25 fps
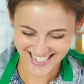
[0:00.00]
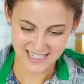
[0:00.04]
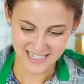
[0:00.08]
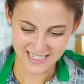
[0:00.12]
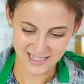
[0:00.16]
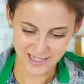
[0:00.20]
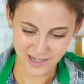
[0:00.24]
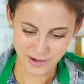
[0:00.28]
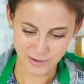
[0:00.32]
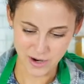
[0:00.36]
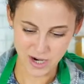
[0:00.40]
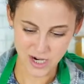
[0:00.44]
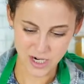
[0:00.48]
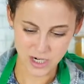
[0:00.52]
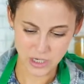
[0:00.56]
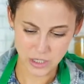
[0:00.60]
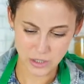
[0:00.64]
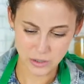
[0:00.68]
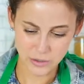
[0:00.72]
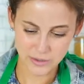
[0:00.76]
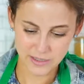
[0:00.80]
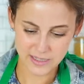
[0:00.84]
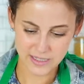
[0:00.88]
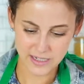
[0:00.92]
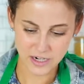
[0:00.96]
So our
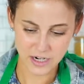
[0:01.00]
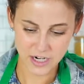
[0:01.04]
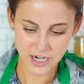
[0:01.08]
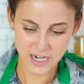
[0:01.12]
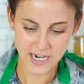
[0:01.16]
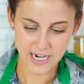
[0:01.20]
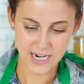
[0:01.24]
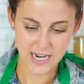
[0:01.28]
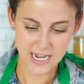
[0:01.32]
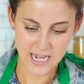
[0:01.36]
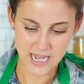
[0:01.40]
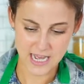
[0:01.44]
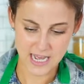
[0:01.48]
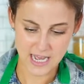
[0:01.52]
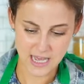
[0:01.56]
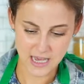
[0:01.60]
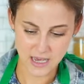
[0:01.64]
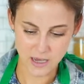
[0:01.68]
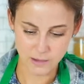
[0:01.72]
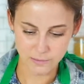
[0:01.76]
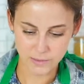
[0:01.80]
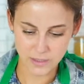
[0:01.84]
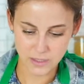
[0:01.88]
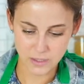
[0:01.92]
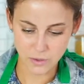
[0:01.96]
oats are gonna
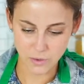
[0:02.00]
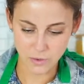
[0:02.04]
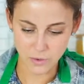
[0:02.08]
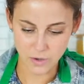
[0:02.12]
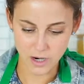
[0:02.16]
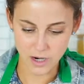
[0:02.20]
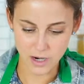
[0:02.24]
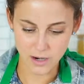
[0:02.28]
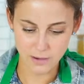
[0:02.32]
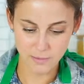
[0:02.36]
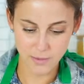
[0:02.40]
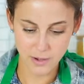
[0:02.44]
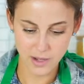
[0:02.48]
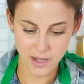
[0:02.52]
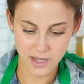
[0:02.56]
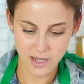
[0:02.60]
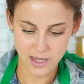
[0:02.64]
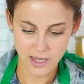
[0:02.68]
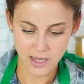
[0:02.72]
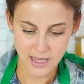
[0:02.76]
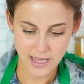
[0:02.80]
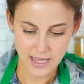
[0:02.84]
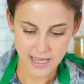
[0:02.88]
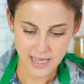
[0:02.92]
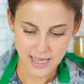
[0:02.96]
absorb
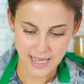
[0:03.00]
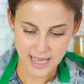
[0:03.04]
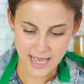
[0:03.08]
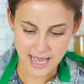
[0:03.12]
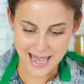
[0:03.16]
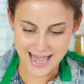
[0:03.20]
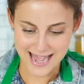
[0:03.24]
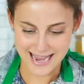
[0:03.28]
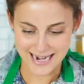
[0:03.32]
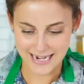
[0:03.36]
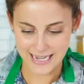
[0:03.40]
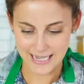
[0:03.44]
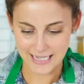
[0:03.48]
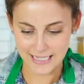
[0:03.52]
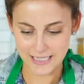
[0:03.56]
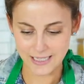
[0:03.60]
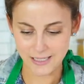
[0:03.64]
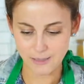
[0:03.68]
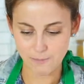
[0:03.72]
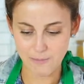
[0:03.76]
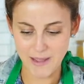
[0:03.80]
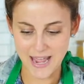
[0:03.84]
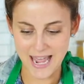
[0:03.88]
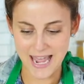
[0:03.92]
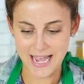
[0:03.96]
and
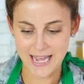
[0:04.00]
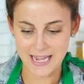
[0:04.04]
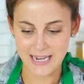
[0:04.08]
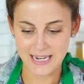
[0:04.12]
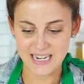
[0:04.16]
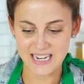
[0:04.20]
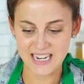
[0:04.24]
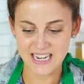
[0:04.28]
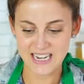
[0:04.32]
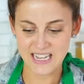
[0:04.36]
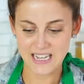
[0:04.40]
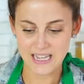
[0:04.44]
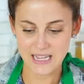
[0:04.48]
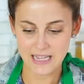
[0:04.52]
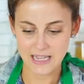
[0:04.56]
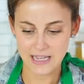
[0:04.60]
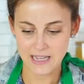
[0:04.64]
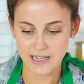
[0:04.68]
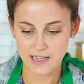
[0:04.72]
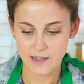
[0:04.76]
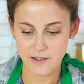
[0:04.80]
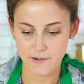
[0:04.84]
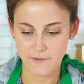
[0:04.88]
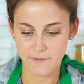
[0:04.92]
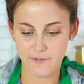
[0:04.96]
expand
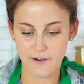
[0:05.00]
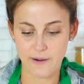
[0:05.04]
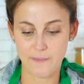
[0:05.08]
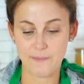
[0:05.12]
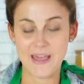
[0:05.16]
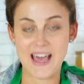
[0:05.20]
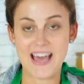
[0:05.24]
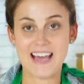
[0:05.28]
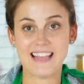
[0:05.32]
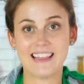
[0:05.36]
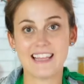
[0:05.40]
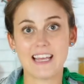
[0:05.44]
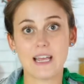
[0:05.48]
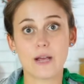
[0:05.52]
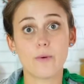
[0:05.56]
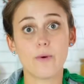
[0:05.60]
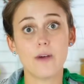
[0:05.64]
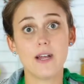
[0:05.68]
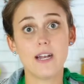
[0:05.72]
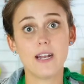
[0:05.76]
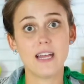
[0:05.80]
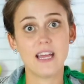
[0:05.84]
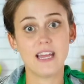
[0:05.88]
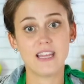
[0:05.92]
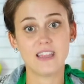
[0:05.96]
from that
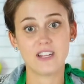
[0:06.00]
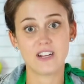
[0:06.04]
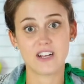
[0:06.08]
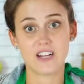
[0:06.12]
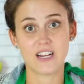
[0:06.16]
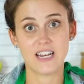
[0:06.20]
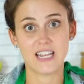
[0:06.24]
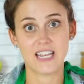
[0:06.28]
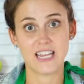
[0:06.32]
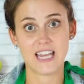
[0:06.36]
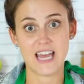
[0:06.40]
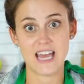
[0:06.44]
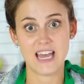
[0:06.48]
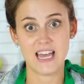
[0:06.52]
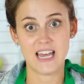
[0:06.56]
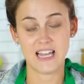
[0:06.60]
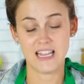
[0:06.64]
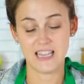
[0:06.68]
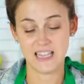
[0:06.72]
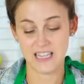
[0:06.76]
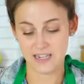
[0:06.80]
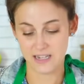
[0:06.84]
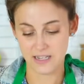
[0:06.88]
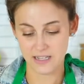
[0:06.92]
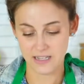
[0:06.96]
liquid, and they're gonna get a
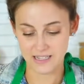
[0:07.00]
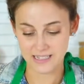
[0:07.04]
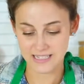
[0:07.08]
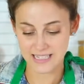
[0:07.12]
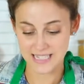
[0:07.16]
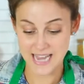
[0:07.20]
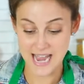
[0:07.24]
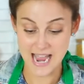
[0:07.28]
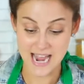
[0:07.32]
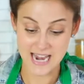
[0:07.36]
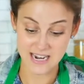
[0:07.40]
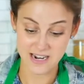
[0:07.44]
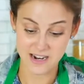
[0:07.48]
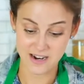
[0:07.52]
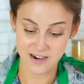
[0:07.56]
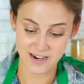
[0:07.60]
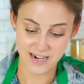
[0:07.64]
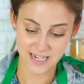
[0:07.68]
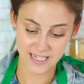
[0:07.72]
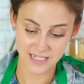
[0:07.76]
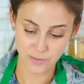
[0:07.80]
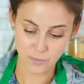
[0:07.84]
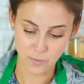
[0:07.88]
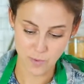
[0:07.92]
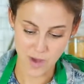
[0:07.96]
little tender
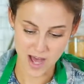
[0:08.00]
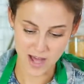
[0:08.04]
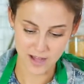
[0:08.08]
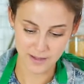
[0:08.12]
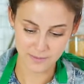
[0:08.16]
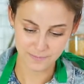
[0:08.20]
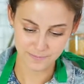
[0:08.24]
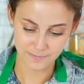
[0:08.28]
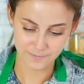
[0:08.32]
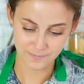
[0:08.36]
as well.